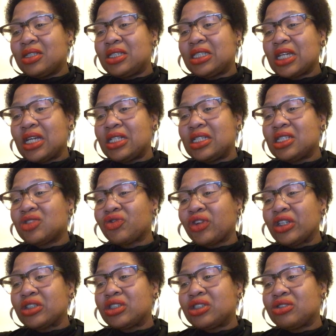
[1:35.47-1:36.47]
Janie's
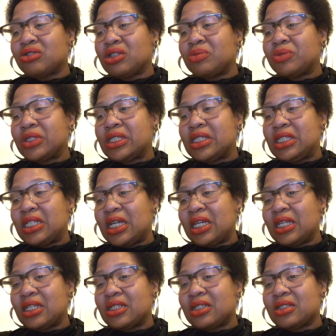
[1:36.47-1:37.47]
first dream was
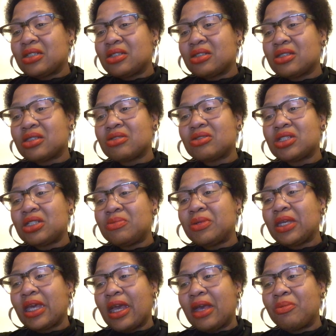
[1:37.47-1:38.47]
dead, so she
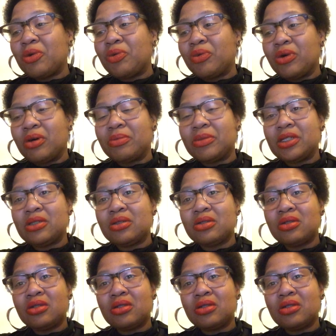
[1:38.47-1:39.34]
became a woman.